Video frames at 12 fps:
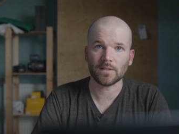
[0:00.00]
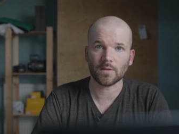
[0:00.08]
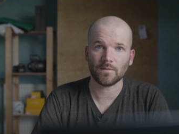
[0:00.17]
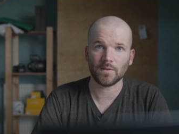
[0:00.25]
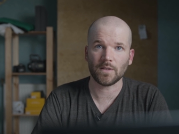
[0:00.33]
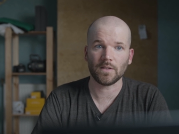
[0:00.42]

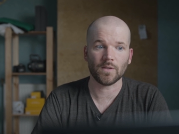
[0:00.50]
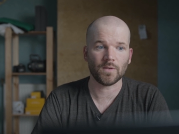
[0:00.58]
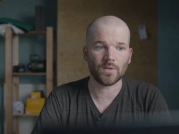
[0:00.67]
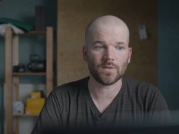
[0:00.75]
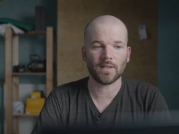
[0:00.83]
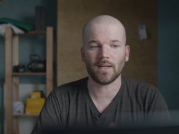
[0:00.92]
So if you could go
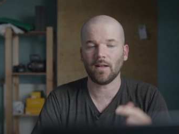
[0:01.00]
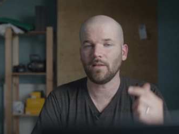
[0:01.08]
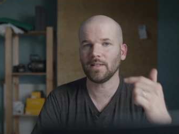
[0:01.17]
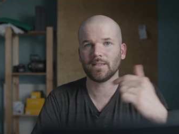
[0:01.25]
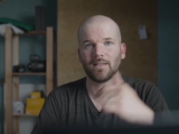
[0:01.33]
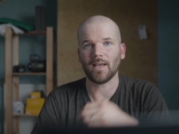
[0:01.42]
use that, I'll
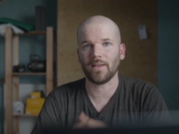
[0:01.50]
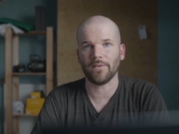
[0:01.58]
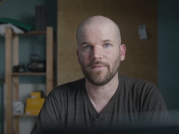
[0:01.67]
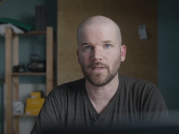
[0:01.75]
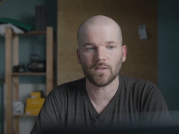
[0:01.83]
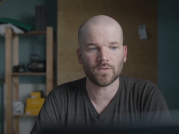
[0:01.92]
link to that in the
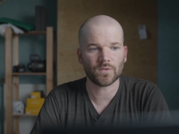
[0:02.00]
video